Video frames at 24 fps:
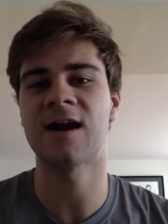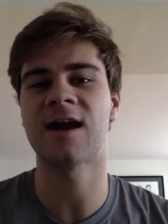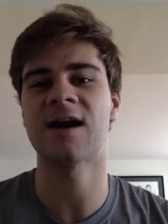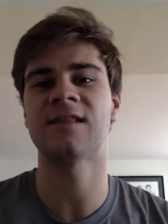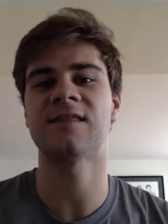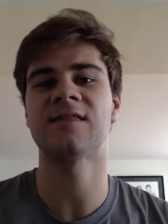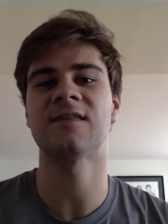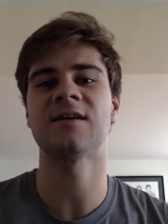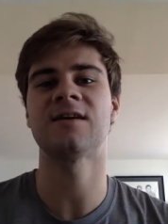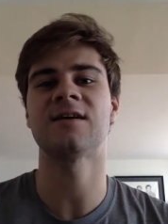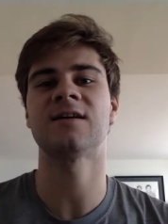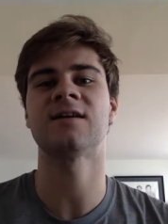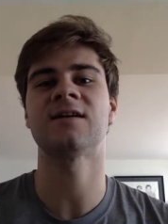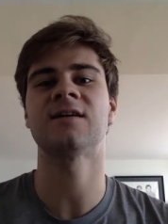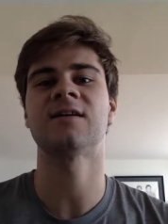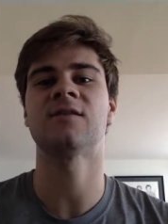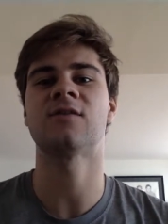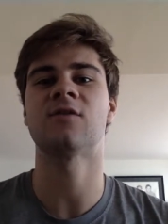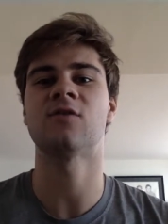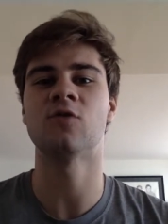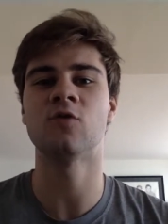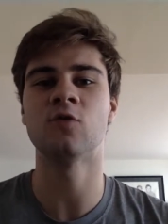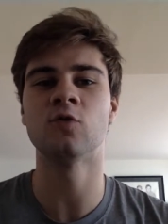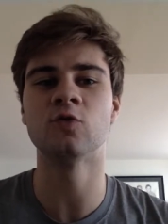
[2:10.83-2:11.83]
I think
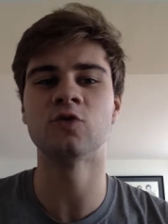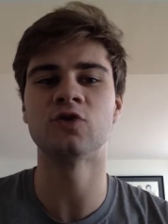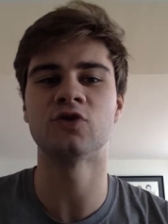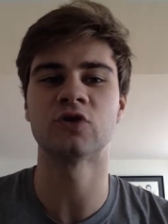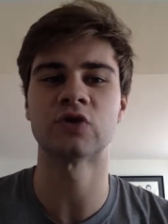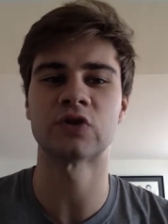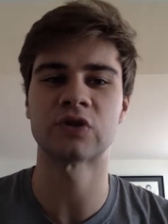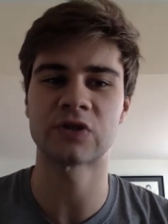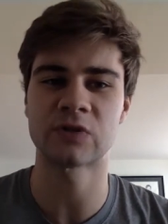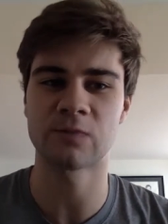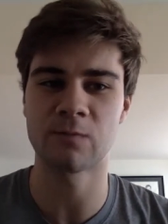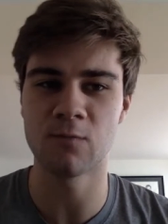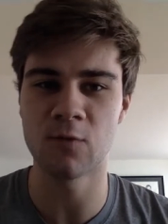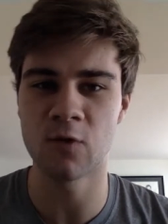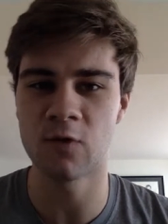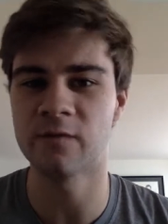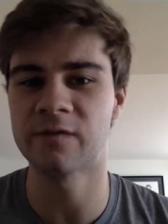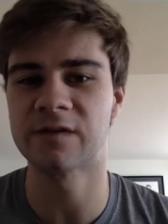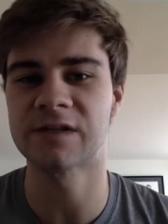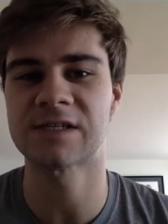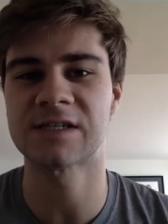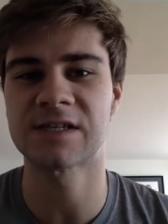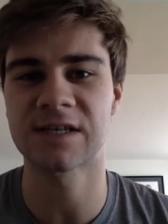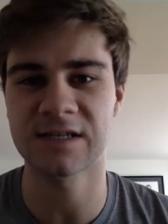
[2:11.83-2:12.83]
the Hoosiers
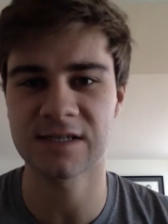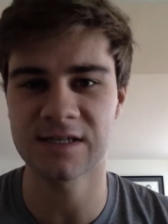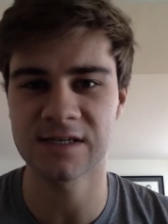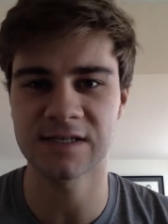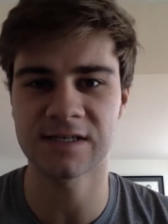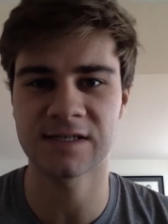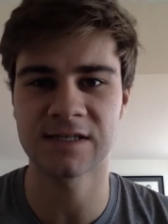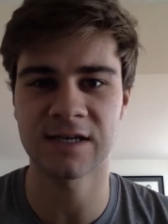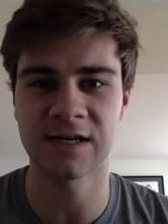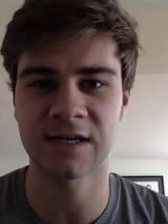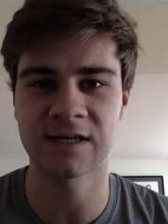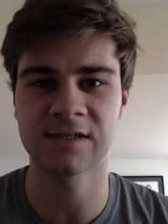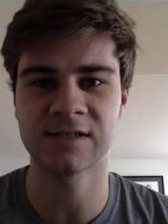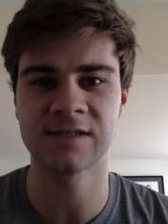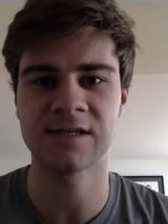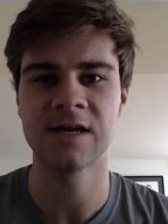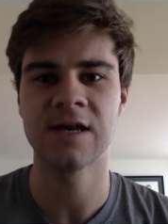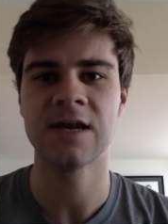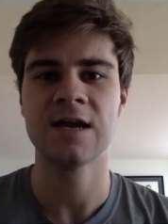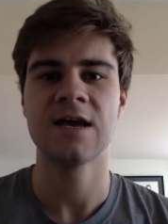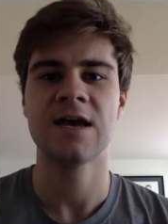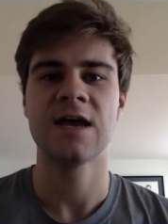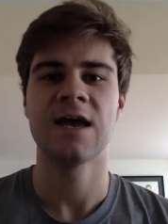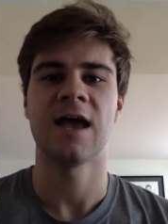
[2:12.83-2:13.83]
move to 6-6
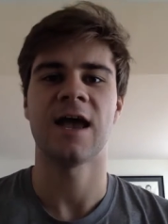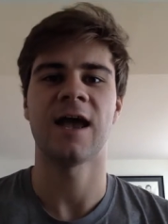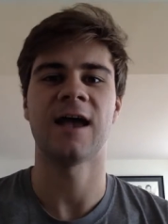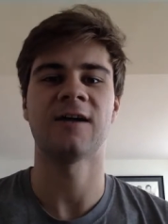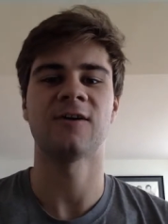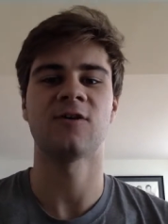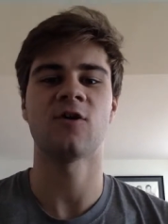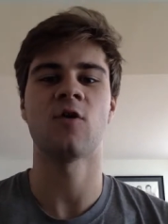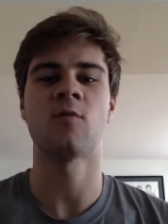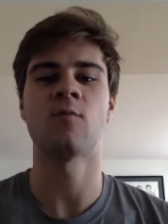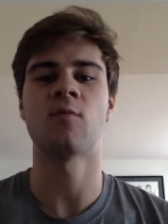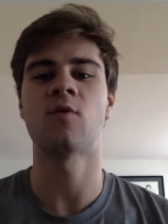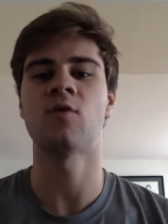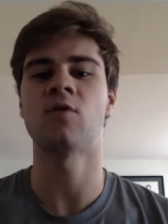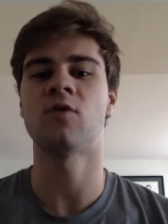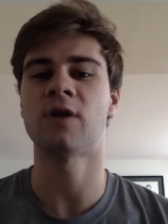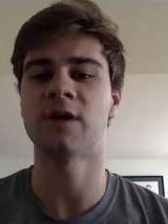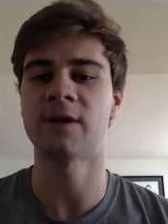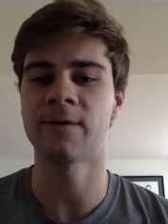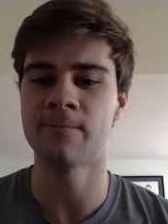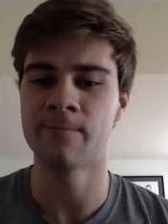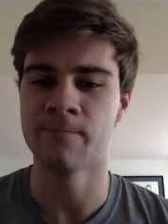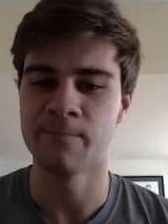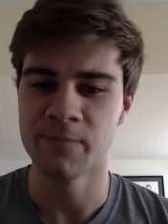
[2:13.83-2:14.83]
and go
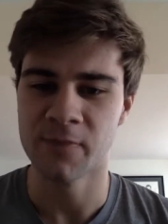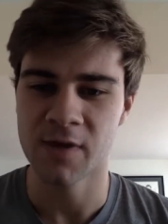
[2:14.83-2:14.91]
bowling.